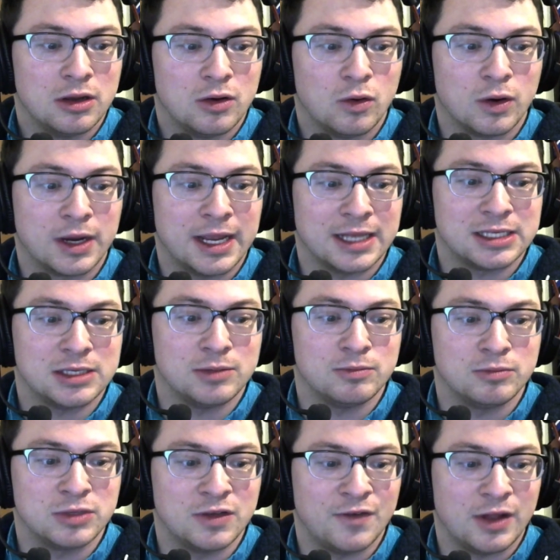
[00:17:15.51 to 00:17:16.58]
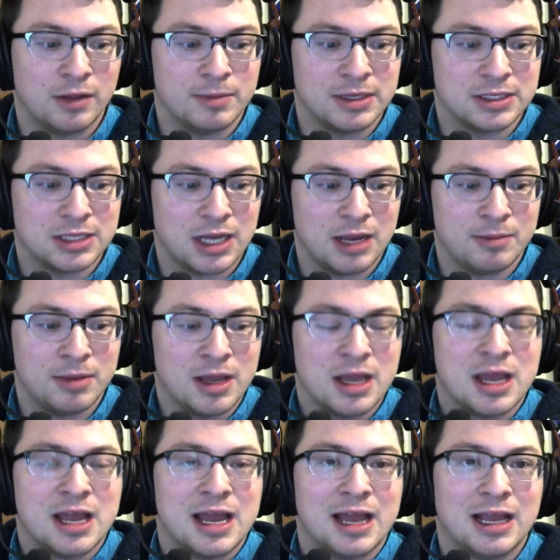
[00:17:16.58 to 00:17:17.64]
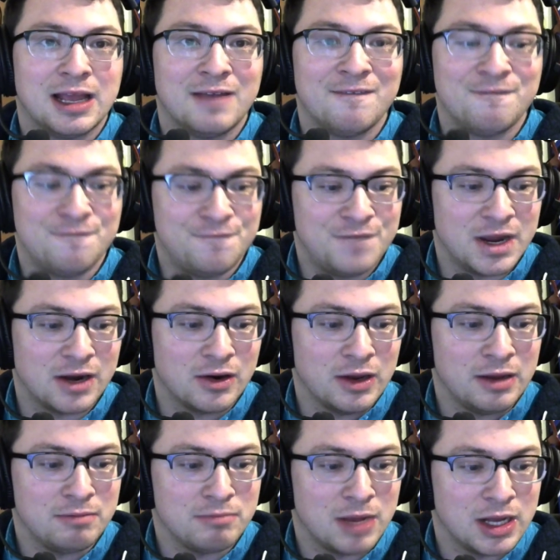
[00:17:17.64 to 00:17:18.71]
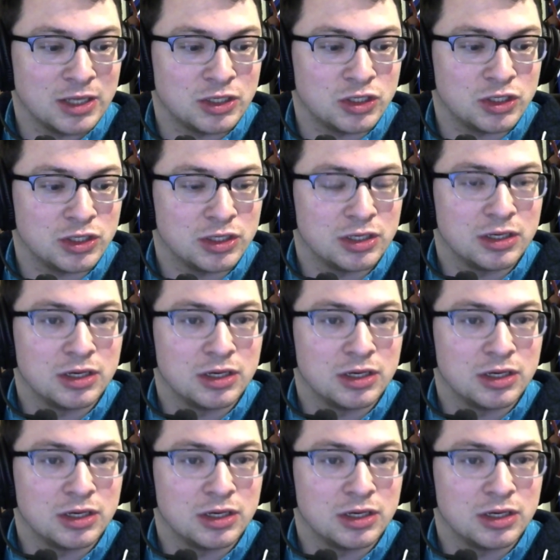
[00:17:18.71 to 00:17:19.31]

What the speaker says: or get some development time, very much